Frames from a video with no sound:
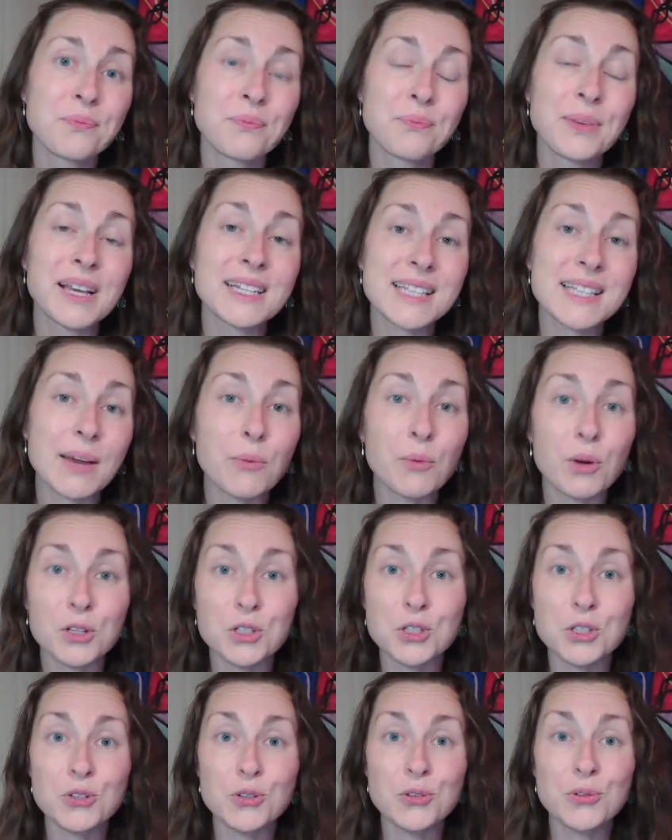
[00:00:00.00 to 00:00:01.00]
Because I
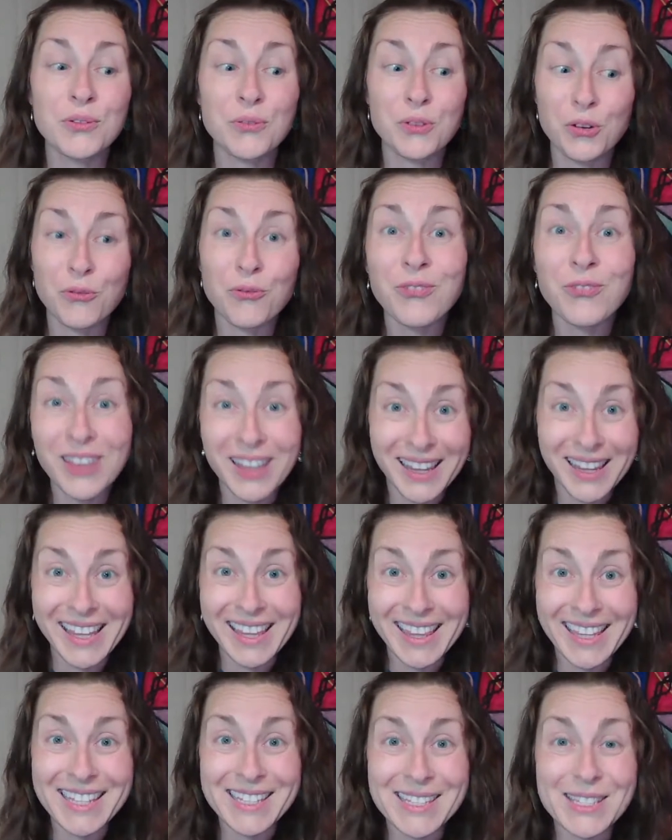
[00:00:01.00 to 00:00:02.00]
want you, if you're
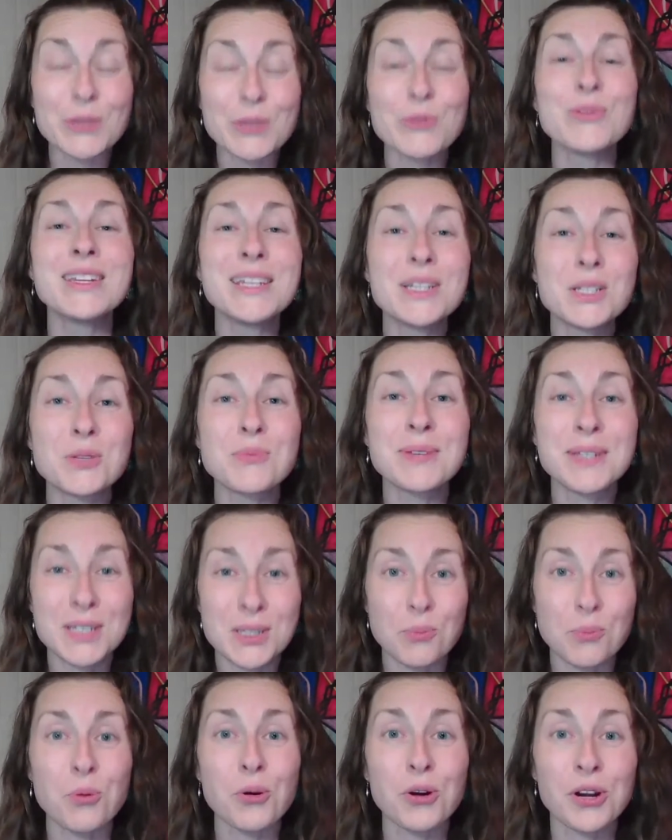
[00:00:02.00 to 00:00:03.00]
feeling this, you need to be
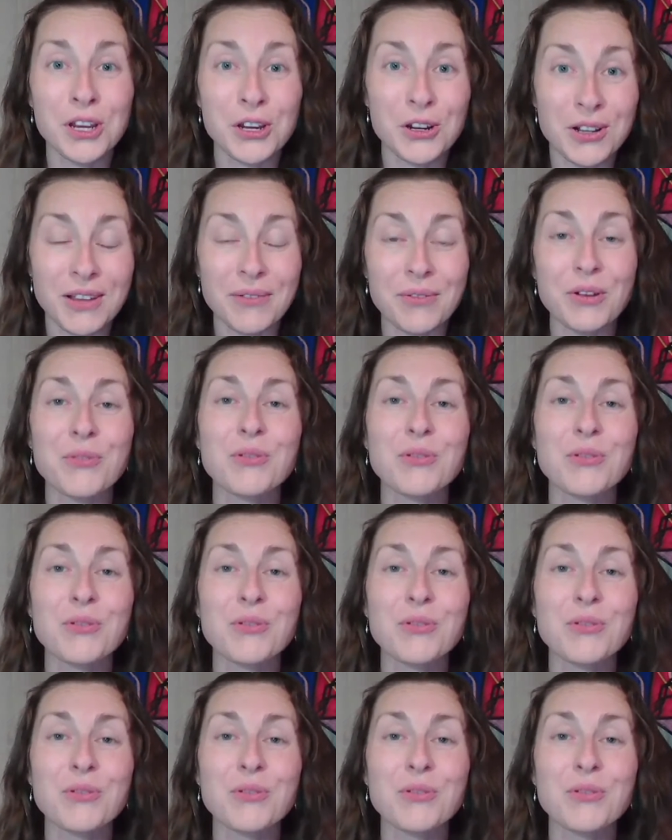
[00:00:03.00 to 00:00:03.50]
supporting your liver.